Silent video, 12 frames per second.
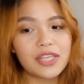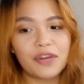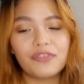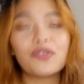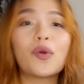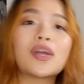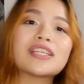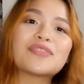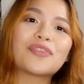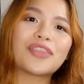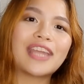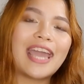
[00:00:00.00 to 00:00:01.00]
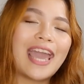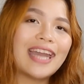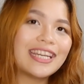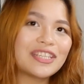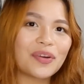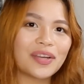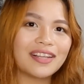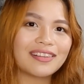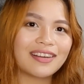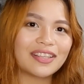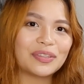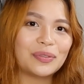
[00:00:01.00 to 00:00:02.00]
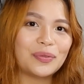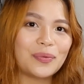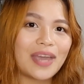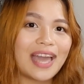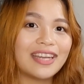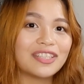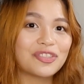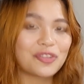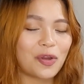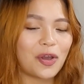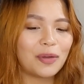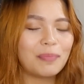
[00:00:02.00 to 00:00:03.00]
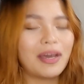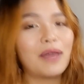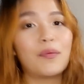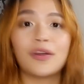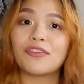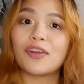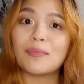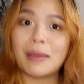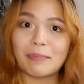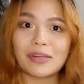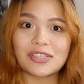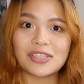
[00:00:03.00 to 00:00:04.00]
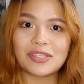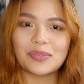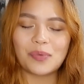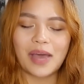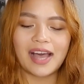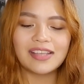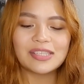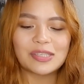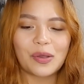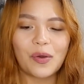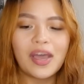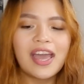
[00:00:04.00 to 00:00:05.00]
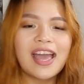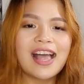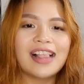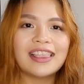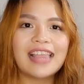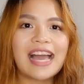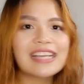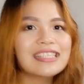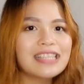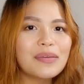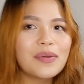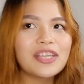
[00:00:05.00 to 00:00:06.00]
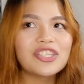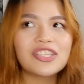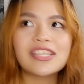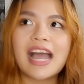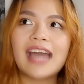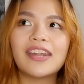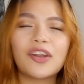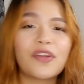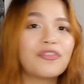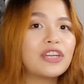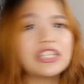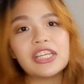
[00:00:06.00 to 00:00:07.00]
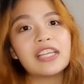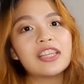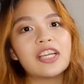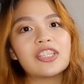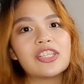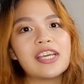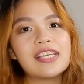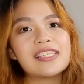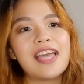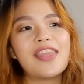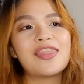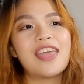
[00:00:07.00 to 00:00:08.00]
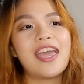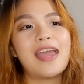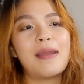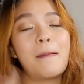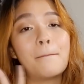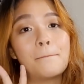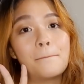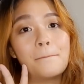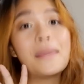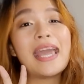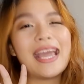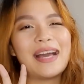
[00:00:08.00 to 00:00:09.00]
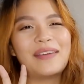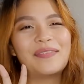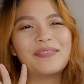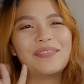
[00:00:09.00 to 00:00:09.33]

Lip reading: And of course, for the editorial cartoon, we had it drawn by one of our members as well. So lastly, we just added our finishing touches and then bam!